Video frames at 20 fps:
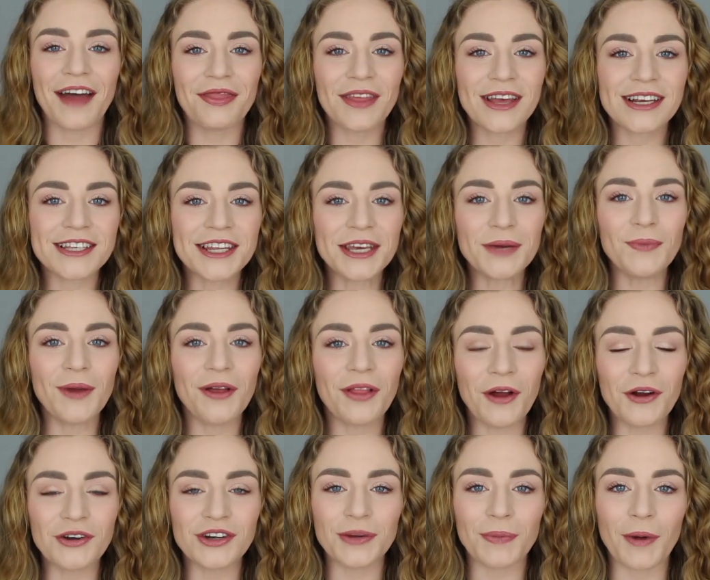And this thing we
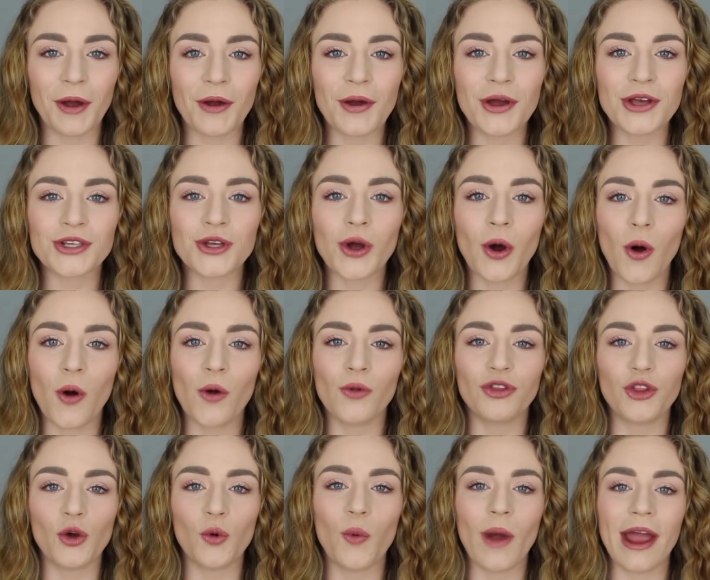learned about is
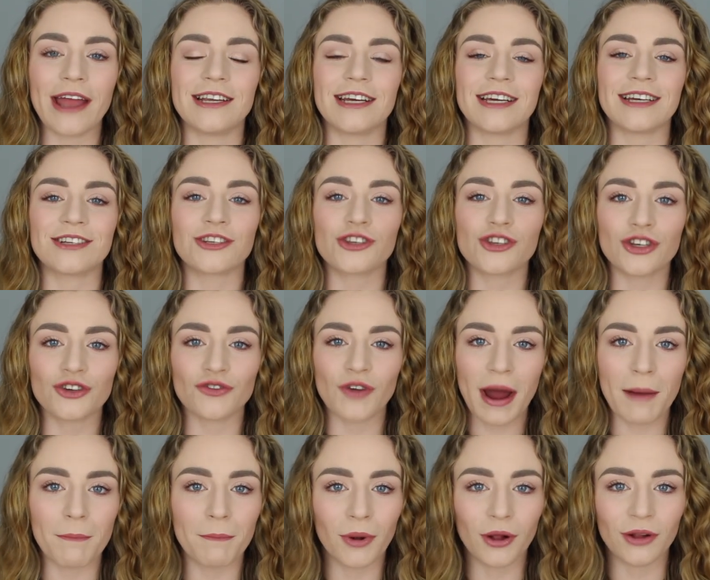called the wedding
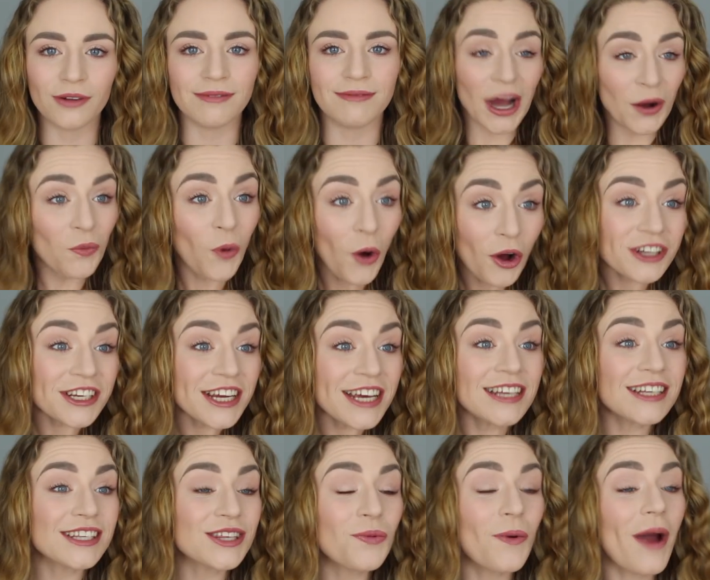scramble. And what
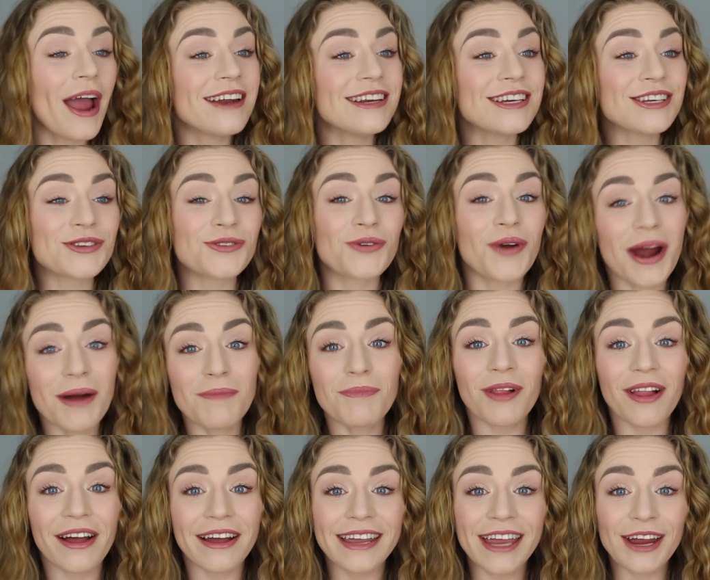is the wedding
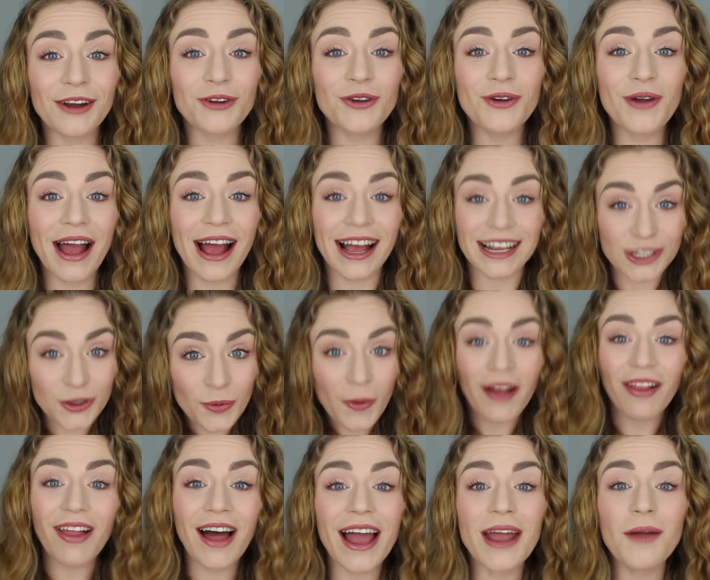scramble, I hear you ask?
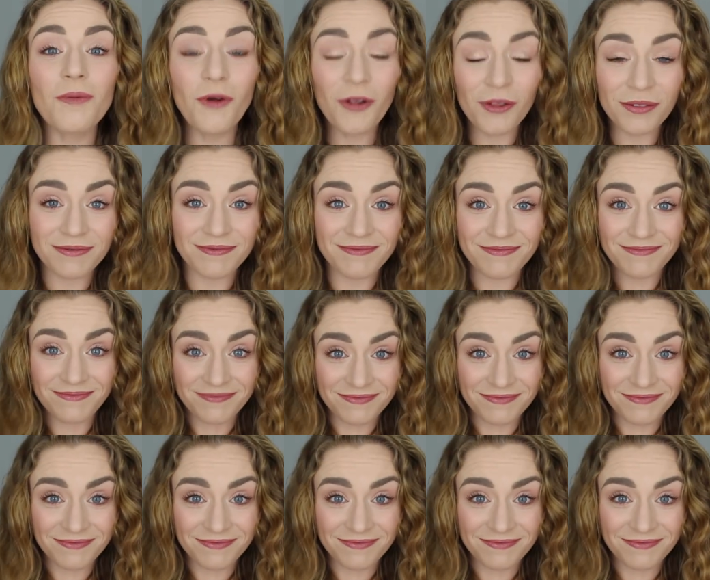Well, I will